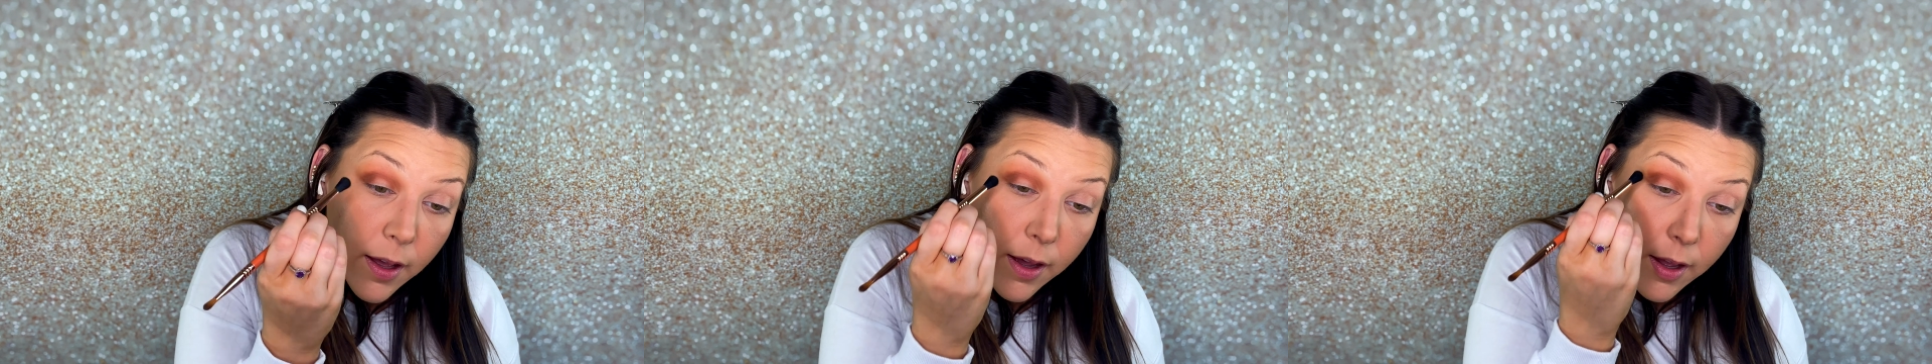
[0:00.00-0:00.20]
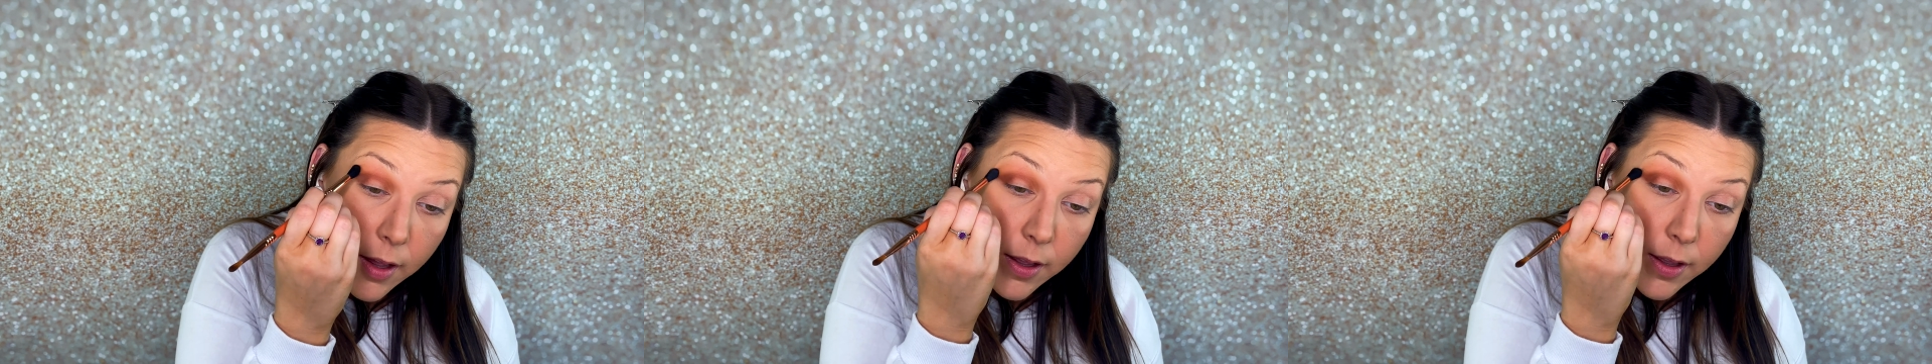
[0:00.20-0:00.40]

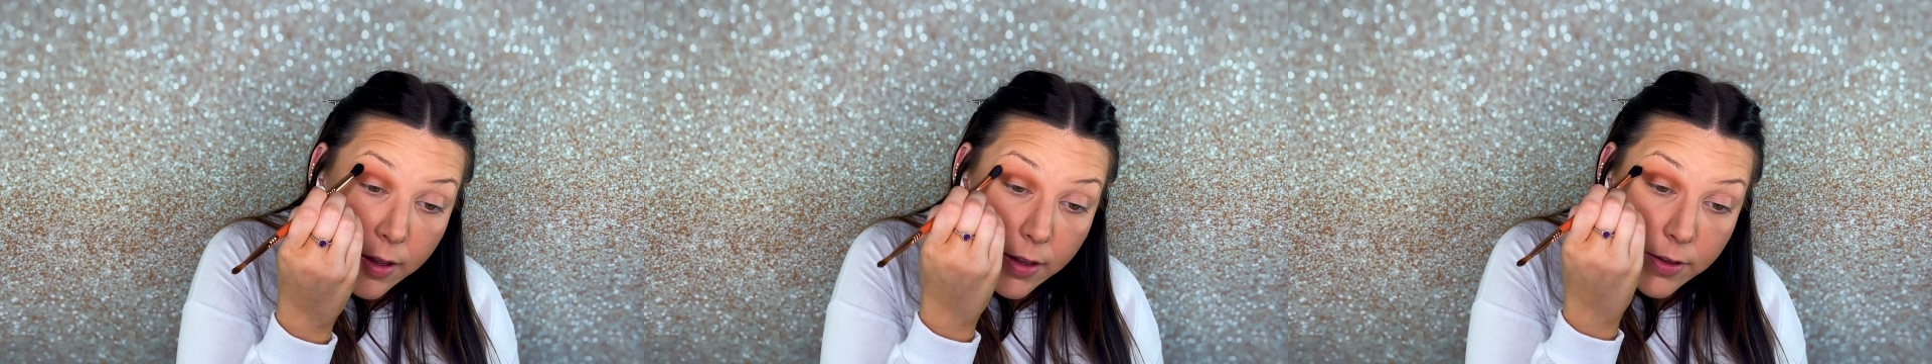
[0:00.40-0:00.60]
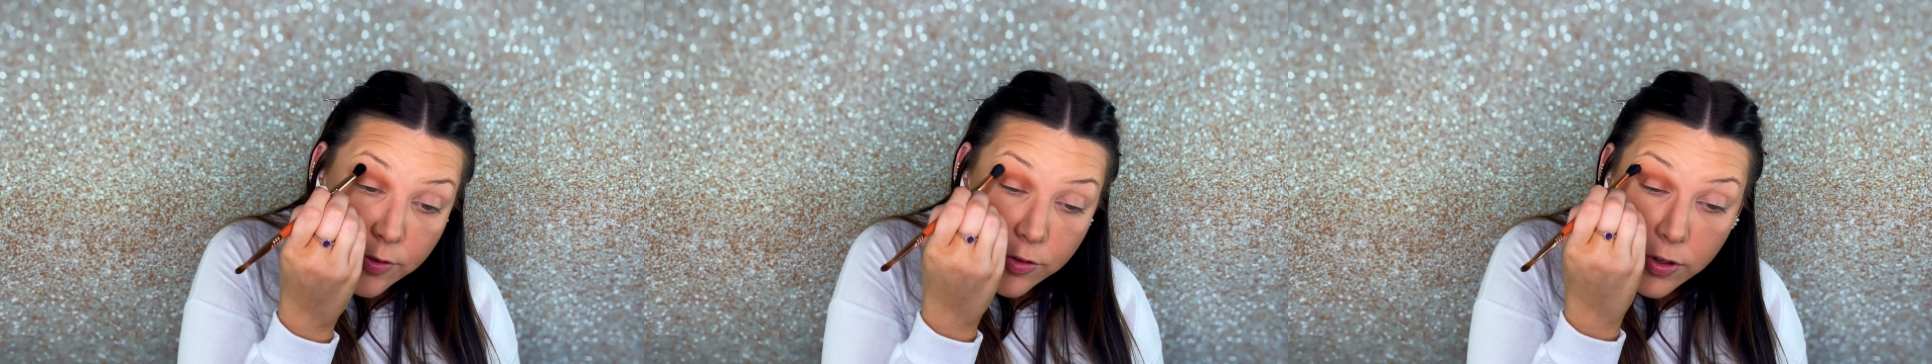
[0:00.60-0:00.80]

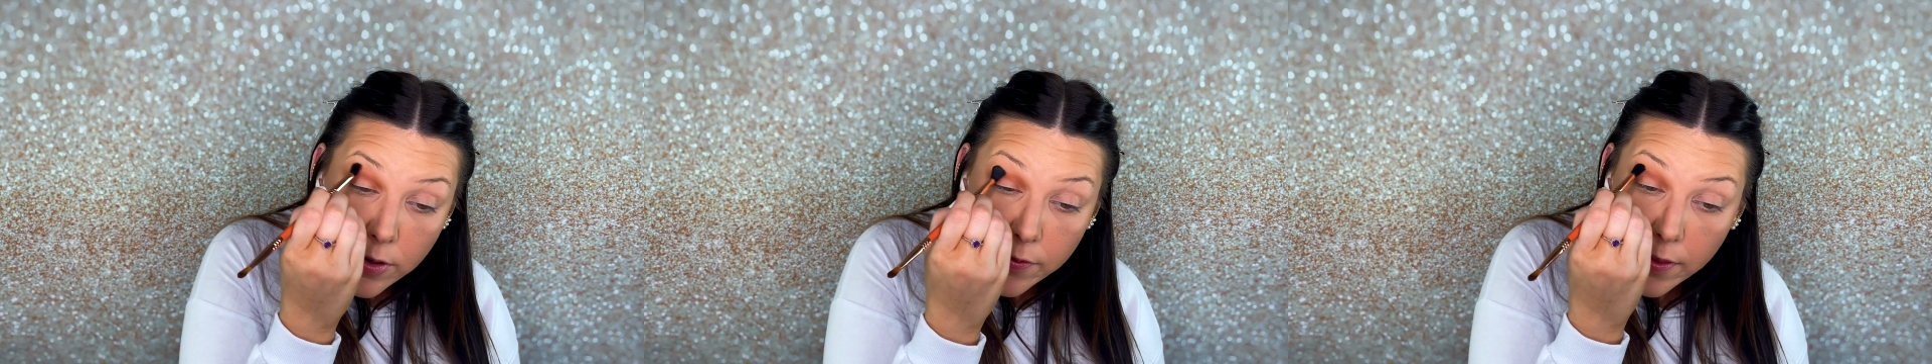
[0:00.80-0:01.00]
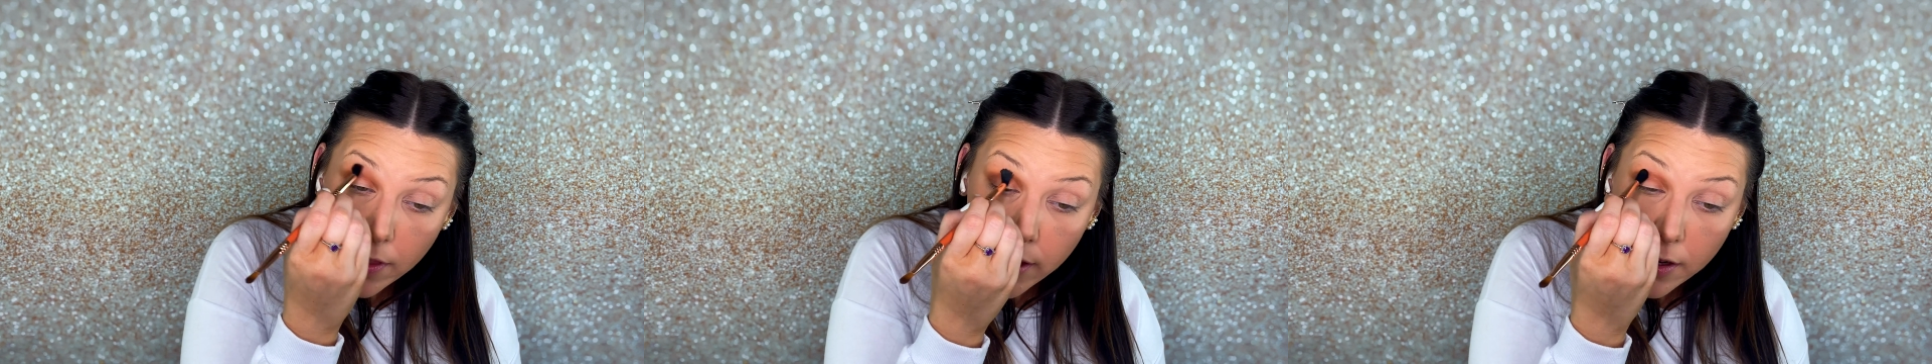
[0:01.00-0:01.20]
edge
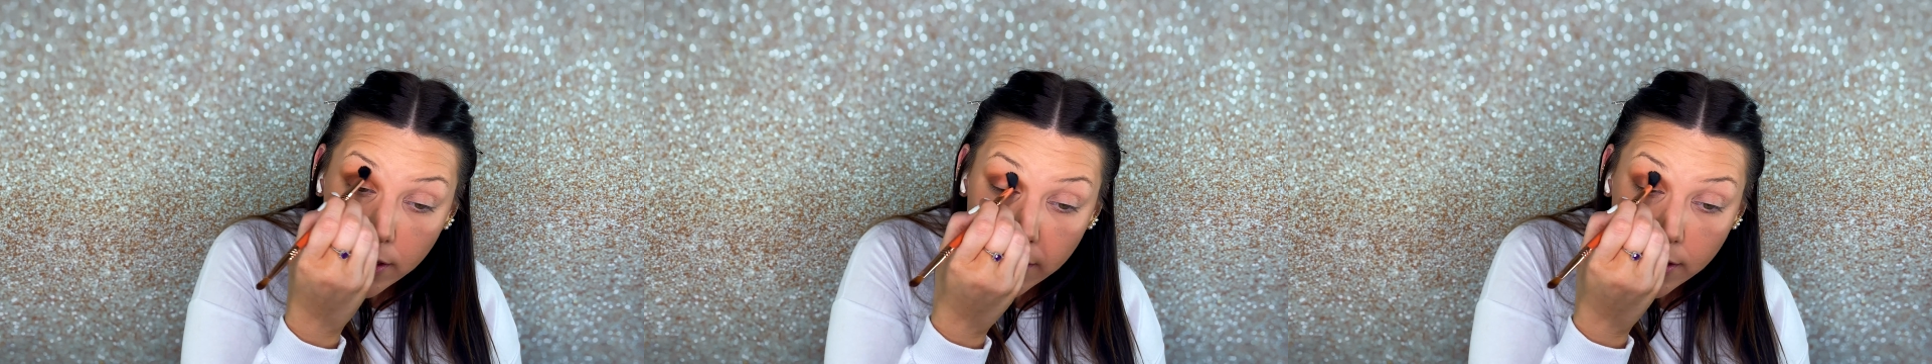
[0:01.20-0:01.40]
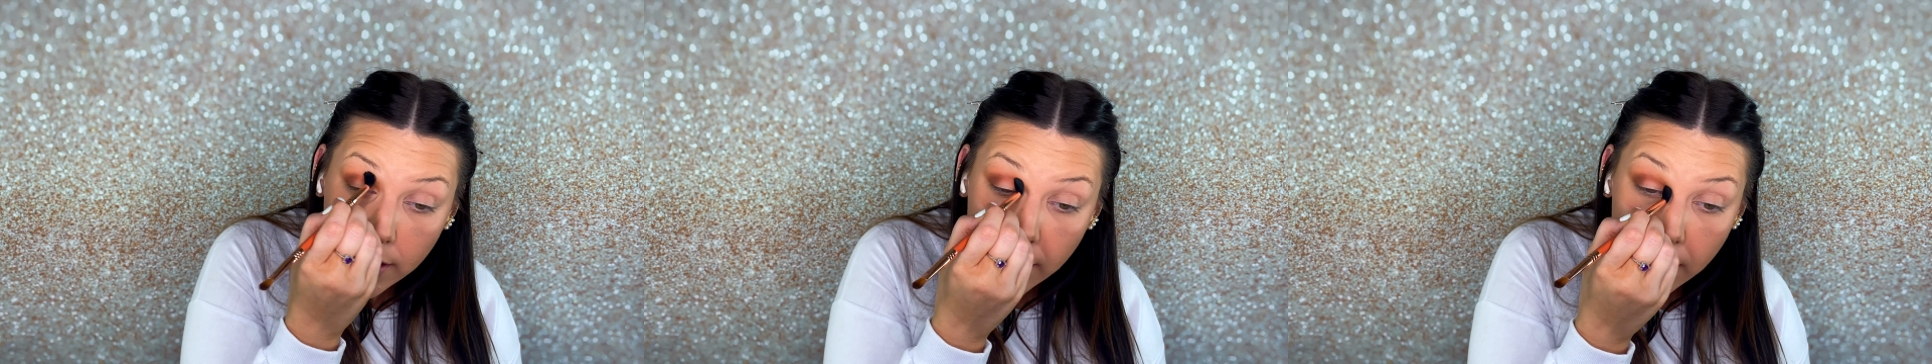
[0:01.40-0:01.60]
of that
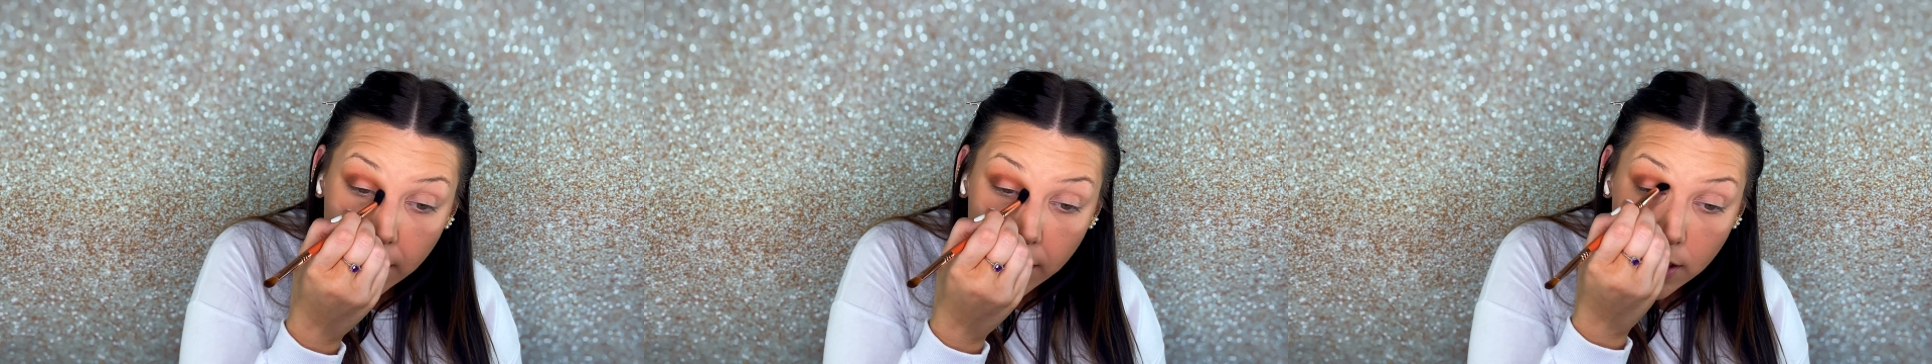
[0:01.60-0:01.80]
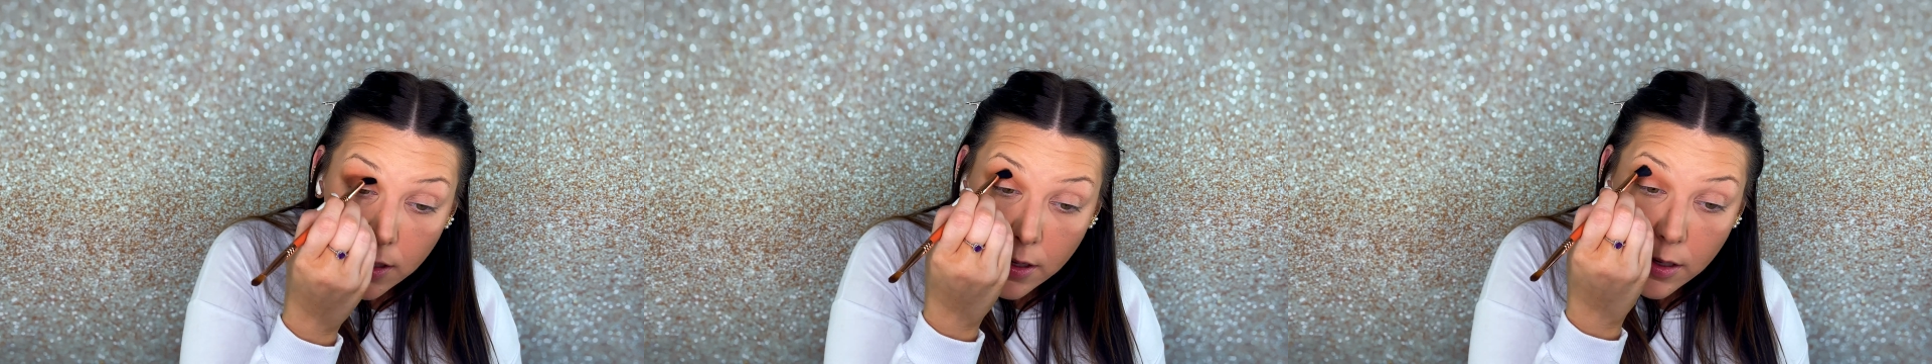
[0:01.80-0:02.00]

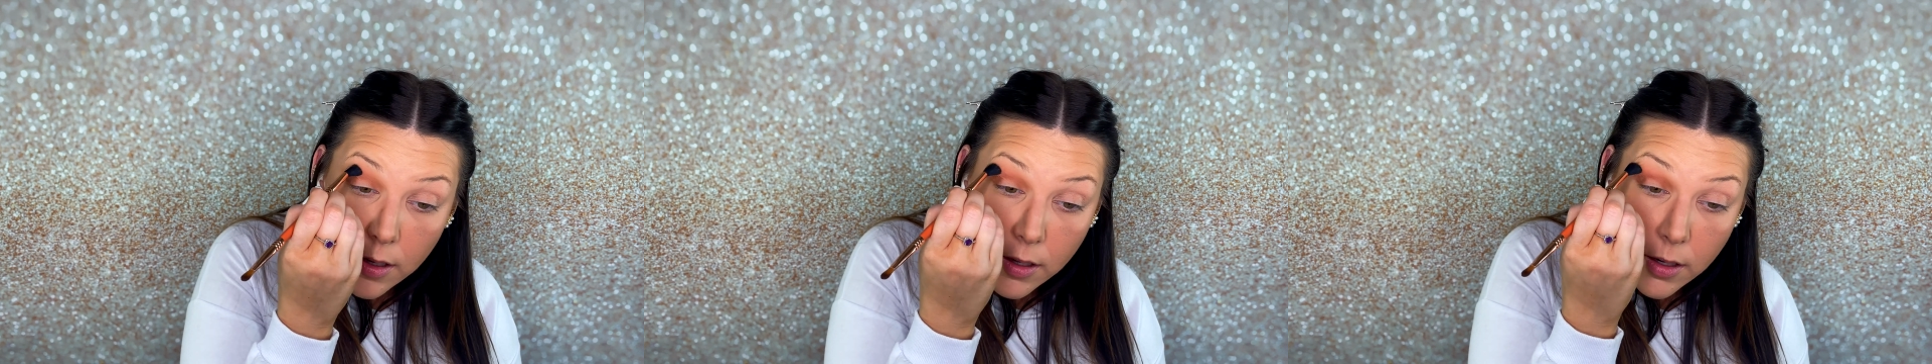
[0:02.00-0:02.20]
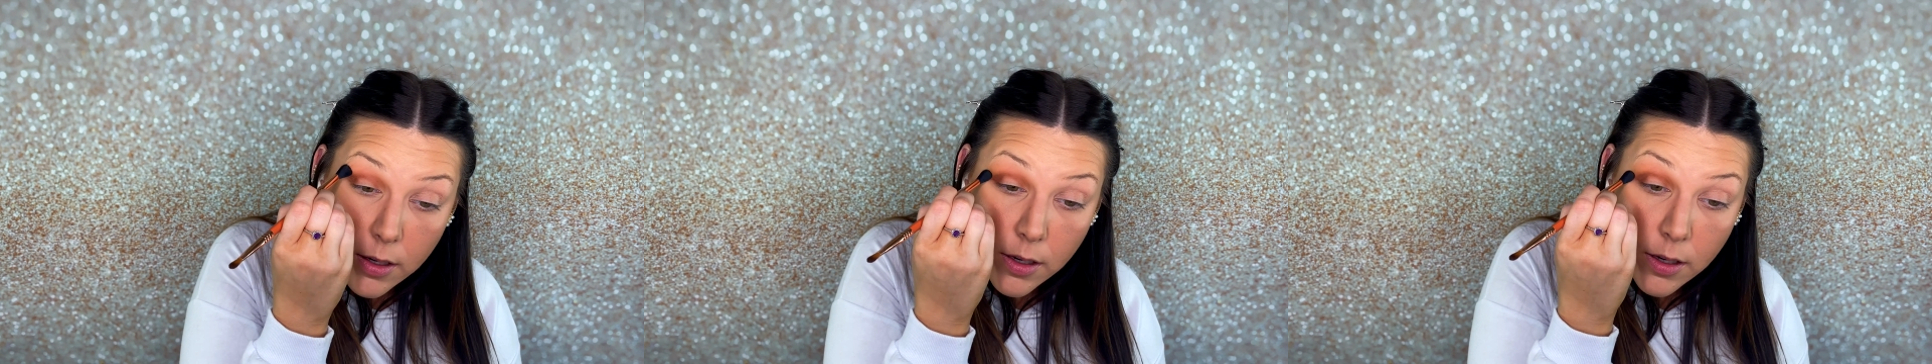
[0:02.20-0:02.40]

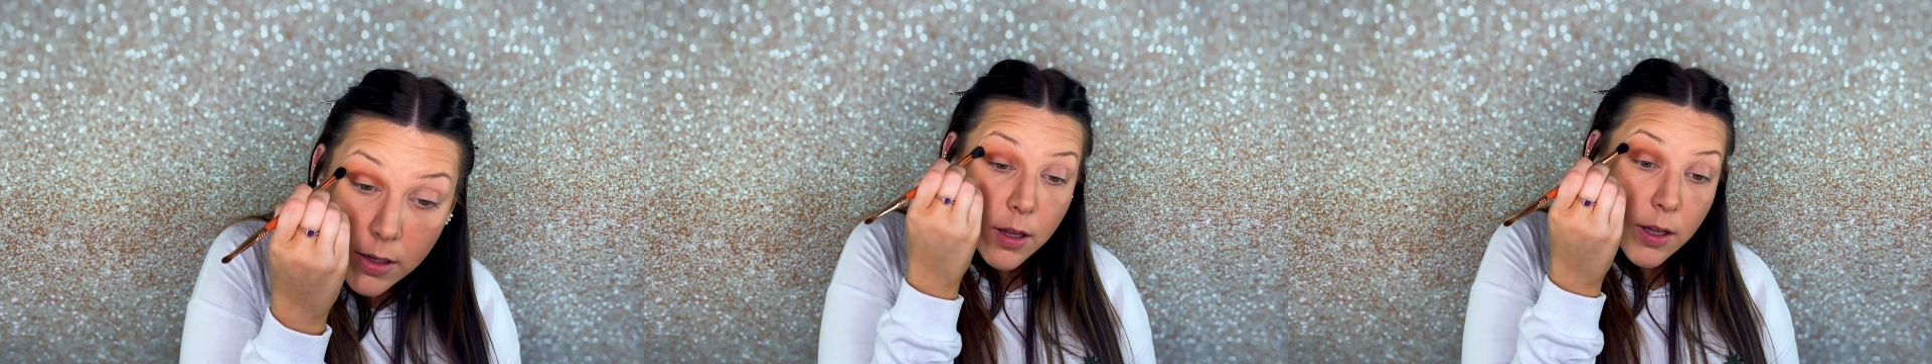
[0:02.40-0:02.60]
again.